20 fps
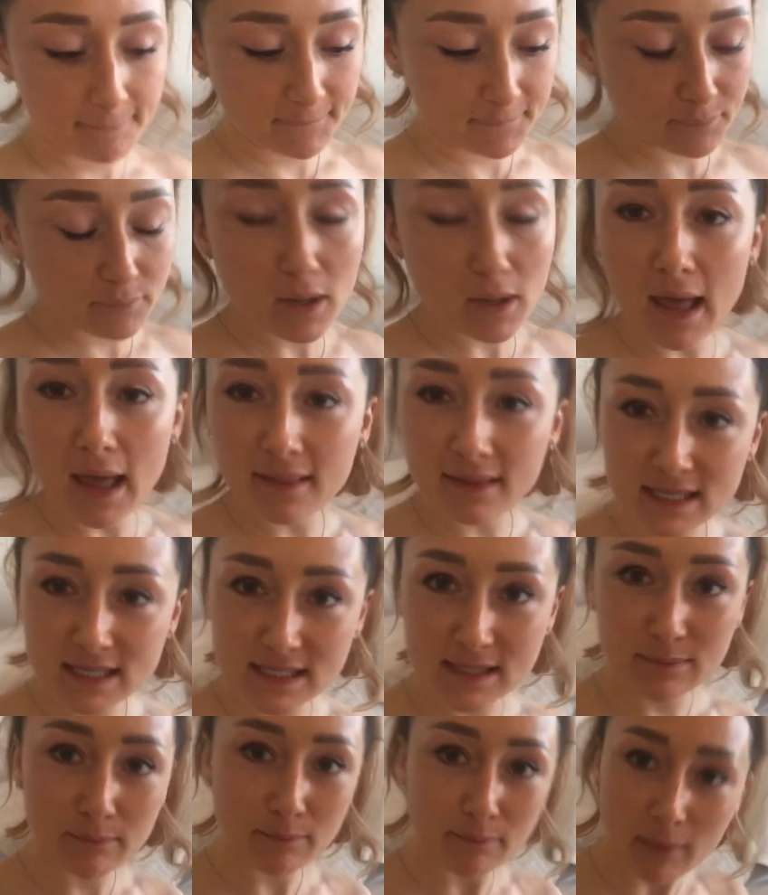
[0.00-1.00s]
at least
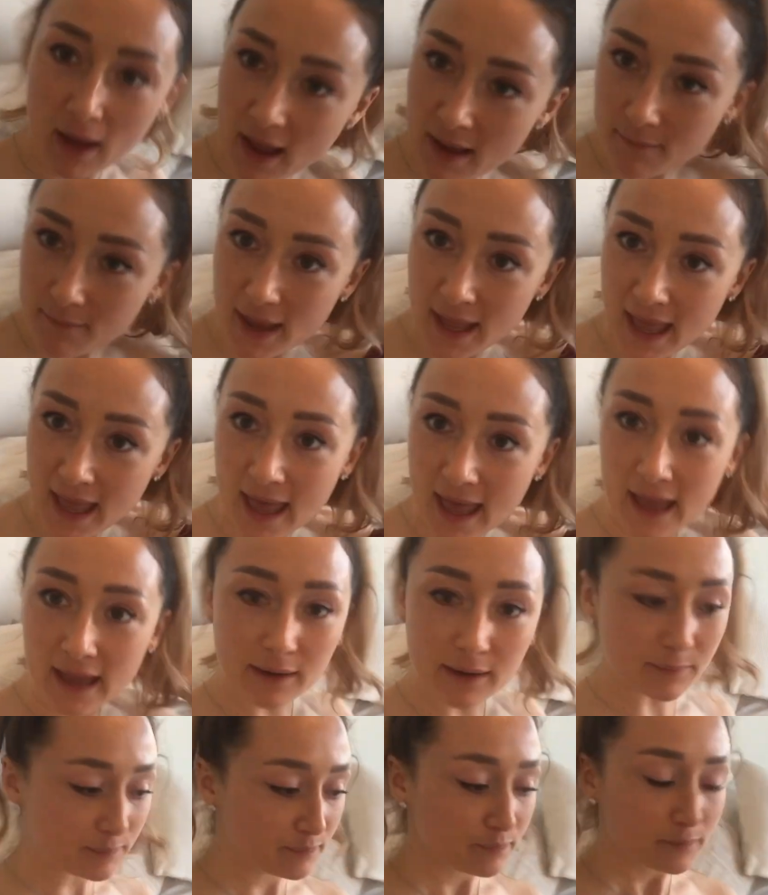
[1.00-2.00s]
behind my head.
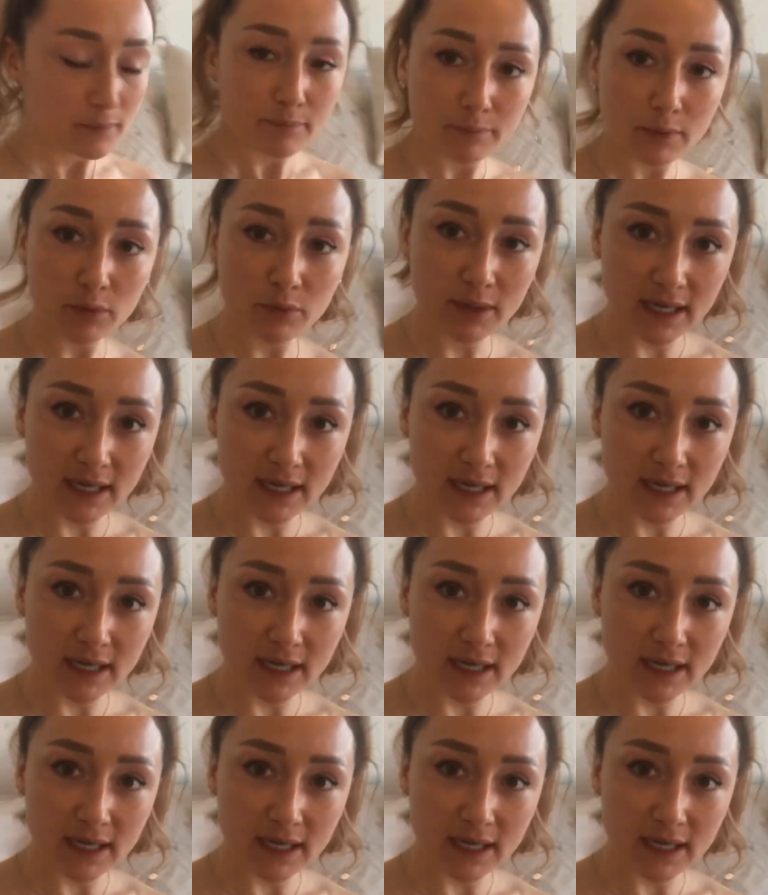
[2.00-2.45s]
But what I